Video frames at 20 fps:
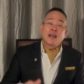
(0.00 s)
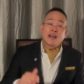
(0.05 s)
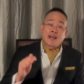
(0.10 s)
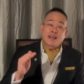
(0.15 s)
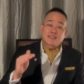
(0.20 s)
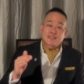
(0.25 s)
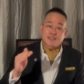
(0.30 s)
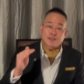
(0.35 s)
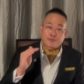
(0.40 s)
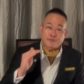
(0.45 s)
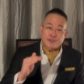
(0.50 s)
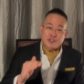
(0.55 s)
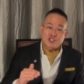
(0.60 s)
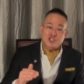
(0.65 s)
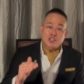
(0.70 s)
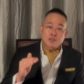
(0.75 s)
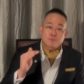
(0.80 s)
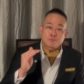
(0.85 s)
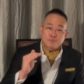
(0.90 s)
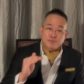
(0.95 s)
as
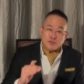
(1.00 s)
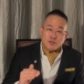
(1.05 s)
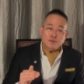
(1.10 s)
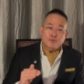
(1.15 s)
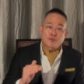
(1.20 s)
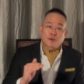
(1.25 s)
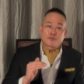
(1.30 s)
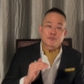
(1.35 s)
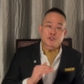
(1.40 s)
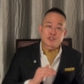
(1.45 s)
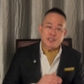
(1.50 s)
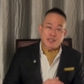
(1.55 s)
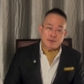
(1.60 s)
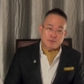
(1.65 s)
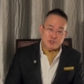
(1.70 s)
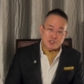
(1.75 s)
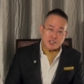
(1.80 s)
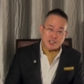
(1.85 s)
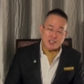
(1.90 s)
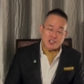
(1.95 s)
sufficient proof of your name
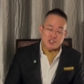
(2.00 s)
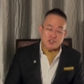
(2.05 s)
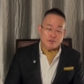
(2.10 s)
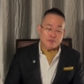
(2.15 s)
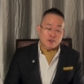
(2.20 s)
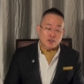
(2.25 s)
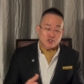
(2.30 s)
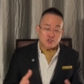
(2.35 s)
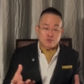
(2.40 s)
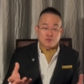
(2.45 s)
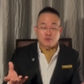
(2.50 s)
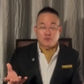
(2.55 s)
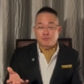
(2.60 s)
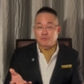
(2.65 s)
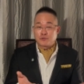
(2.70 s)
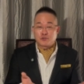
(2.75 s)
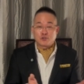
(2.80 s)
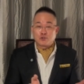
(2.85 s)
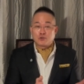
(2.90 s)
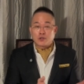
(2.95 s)
change. Of course, you,
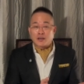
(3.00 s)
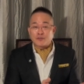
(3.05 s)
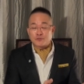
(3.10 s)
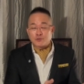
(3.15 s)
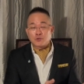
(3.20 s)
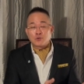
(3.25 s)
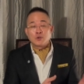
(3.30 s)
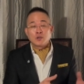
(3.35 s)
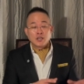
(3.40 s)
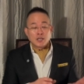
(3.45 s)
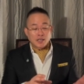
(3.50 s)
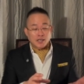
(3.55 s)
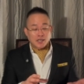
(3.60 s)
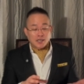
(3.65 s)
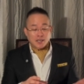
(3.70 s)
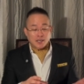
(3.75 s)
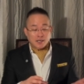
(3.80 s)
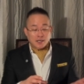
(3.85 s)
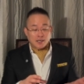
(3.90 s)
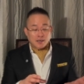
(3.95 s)
you have to
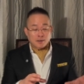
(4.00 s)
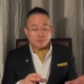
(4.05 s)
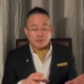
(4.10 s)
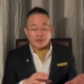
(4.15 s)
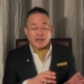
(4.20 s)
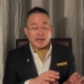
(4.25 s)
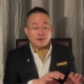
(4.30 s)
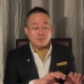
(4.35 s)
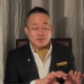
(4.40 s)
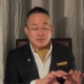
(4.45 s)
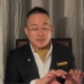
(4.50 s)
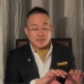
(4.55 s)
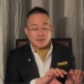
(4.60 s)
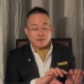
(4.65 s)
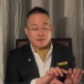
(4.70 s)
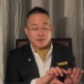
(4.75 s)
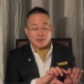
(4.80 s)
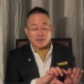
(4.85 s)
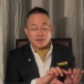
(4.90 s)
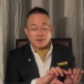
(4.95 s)
uh, perhaps uh,
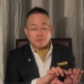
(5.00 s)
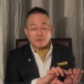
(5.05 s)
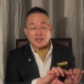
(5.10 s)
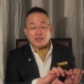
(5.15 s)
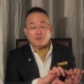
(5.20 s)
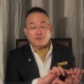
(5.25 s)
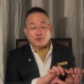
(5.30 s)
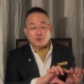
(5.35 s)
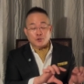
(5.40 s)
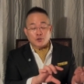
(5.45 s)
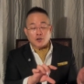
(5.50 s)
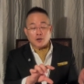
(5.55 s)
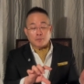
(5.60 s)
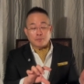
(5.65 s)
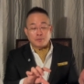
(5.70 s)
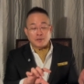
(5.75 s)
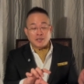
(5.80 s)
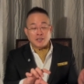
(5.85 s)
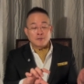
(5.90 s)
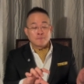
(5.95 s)
uh, make a
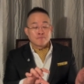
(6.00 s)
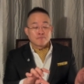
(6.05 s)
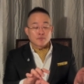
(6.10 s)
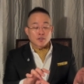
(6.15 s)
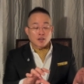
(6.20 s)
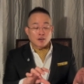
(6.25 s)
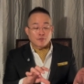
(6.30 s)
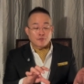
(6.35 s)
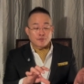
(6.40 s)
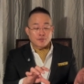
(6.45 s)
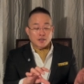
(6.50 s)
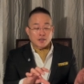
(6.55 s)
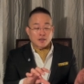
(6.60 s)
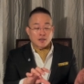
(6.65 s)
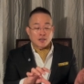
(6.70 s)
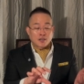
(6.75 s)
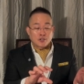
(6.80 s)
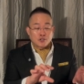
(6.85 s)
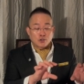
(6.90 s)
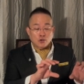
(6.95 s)
photocopy of
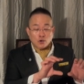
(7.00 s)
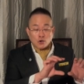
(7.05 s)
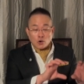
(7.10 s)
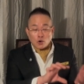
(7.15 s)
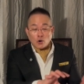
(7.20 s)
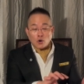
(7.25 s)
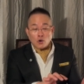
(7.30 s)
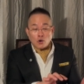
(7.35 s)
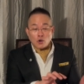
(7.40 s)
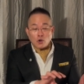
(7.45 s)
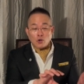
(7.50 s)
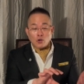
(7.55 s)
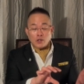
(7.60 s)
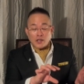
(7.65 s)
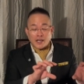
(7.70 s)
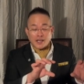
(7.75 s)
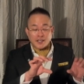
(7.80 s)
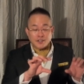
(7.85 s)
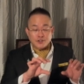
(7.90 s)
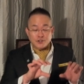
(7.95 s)
uh, your old
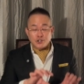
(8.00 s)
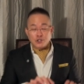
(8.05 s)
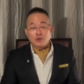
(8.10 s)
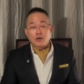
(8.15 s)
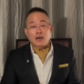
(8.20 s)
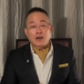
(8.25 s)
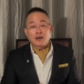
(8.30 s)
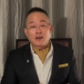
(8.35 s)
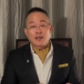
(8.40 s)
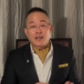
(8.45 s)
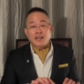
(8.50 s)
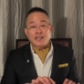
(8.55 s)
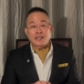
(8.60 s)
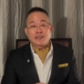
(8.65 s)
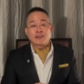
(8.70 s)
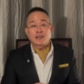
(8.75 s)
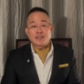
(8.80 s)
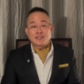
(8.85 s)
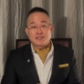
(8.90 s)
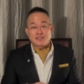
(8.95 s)
and new uh,
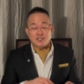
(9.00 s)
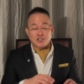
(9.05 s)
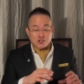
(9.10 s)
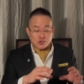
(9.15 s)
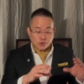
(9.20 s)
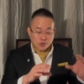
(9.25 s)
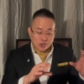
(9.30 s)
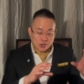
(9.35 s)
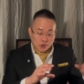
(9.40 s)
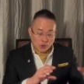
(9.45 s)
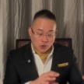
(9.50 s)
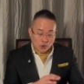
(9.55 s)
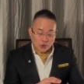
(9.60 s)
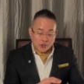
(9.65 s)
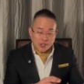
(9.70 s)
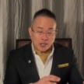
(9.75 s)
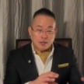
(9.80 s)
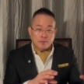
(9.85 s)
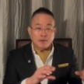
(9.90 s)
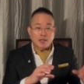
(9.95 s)
NRIC showing your old
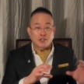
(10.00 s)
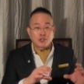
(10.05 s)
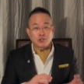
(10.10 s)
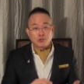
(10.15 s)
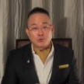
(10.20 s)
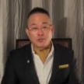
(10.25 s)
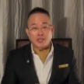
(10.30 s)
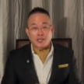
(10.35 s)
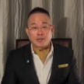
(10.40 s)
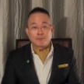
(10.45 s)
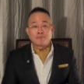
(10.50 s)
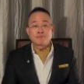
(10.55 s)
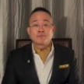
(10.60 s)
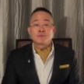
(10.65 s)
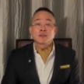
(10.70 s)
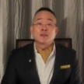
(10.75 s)
name and new name.